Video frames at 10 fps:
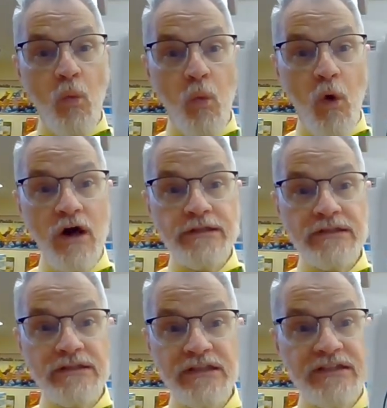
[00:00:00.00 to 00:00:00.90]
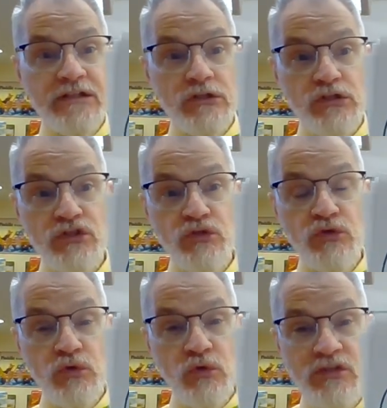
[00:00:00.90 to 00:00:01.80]
1 little,
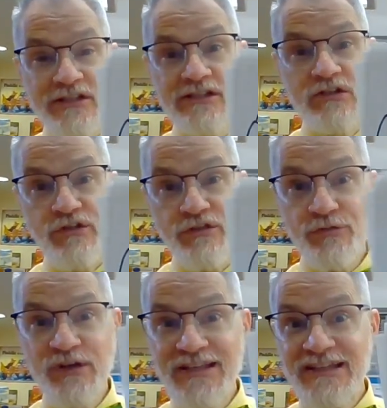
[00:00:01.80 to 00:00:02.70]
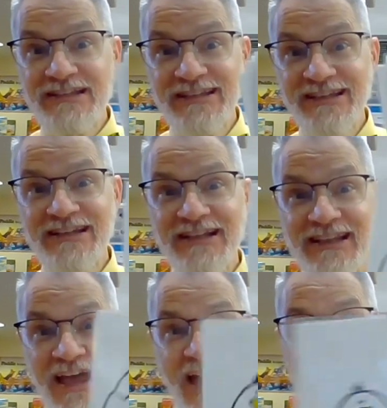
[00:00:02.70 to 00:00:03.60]
2 little, 3
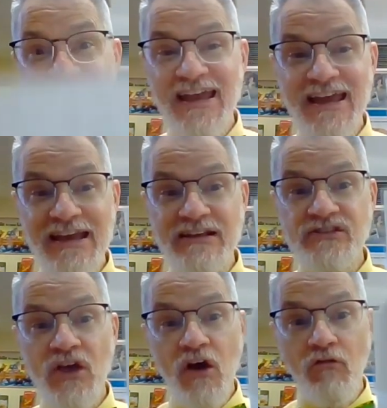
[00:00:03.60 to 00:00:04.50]
little eggs.